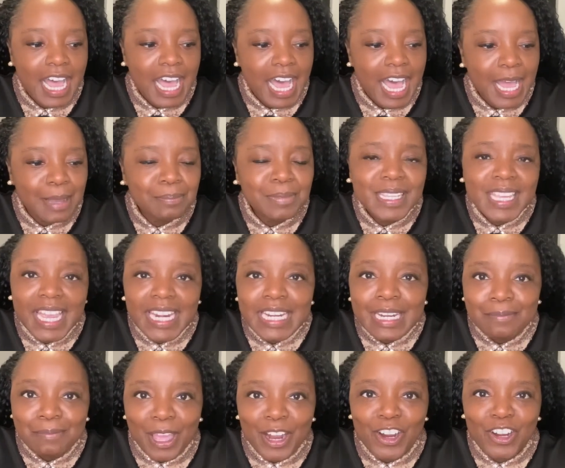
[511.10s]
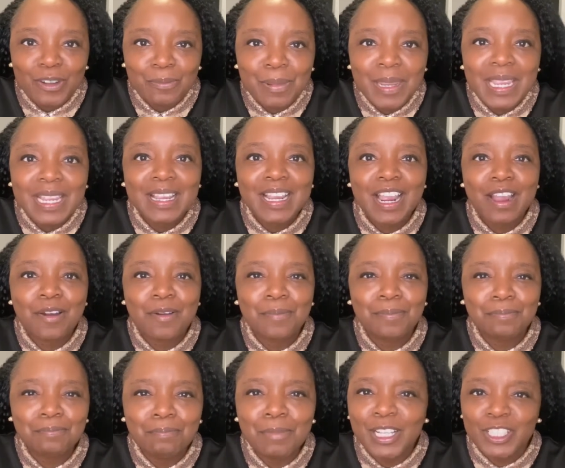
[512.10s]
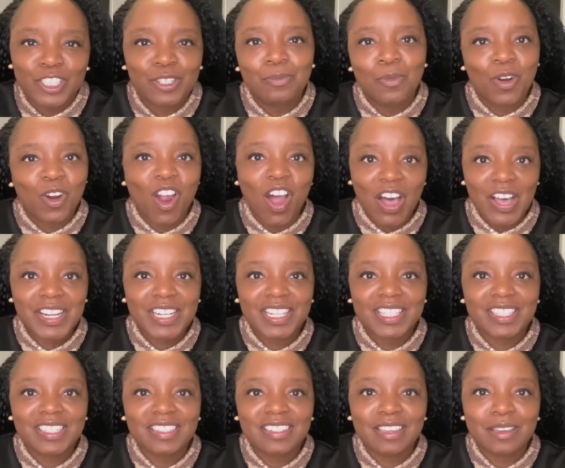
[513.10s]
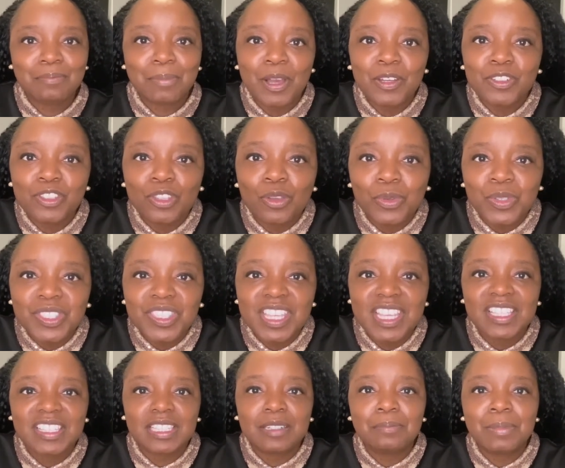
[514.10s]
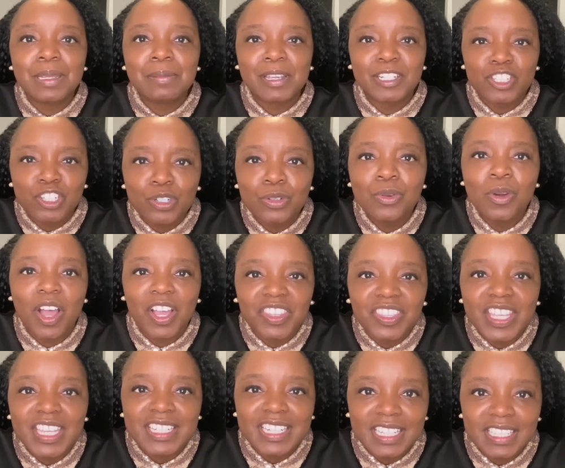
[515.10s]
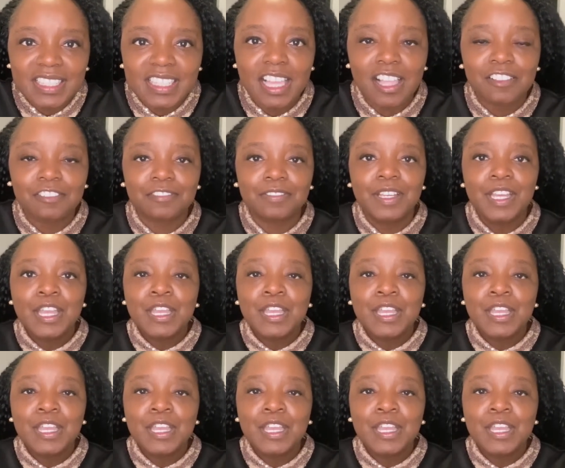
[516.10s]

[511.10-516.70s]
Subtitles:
I'm getting better at being much more honest about those things and being my true authentic self.